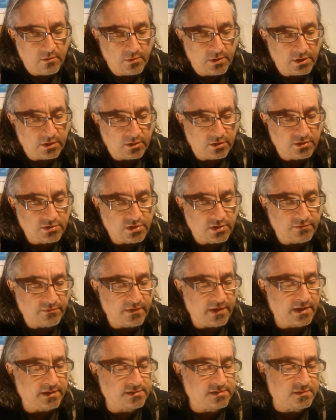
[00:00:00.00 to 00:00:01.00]
We encourage our
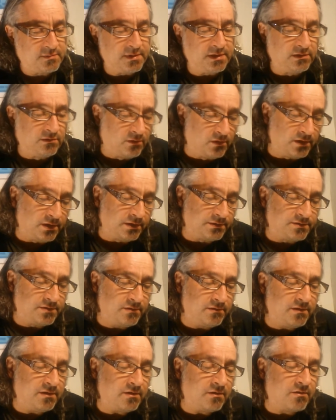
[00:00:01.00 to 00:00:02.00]
fans to be loyal
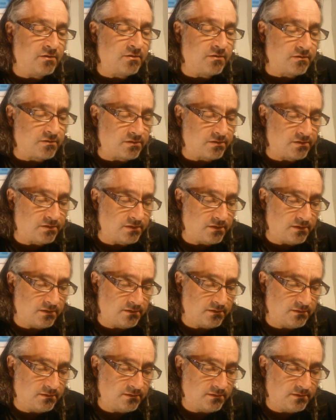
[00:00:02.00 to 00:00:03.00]
to the earth.
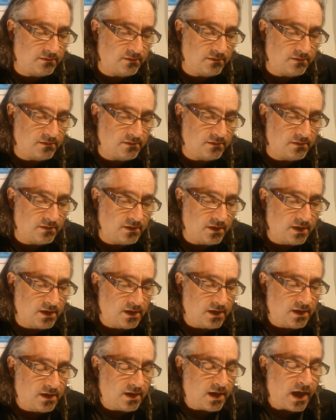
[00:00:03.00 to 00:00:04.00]

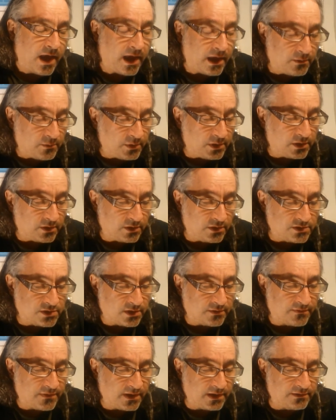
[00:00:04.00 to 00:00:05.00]
And we encourage
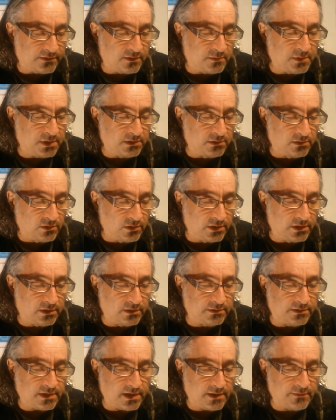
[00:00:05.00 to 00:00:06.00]
our fans to be
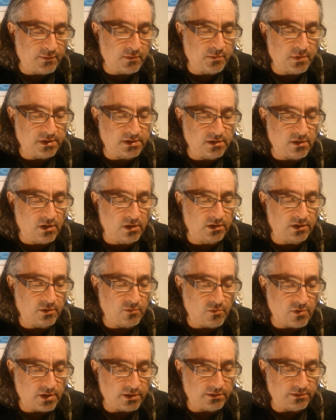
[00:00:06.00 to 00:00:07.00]
loyal to everybody all
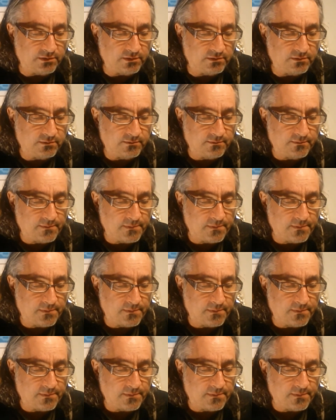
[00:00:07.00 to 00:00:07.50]
at once.